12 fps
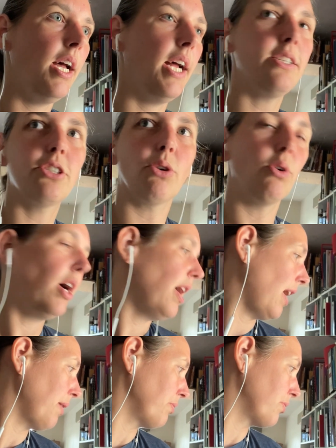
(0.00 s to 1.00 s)
And so
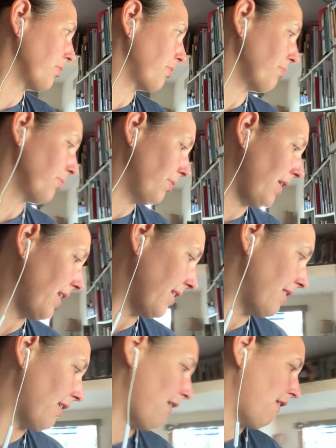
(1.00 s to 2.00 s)
I will go through
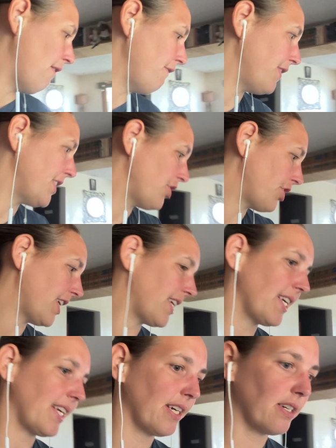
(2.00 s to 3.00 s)
and finish
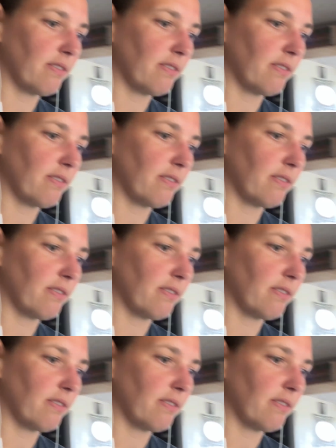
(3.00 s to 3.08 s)
taking care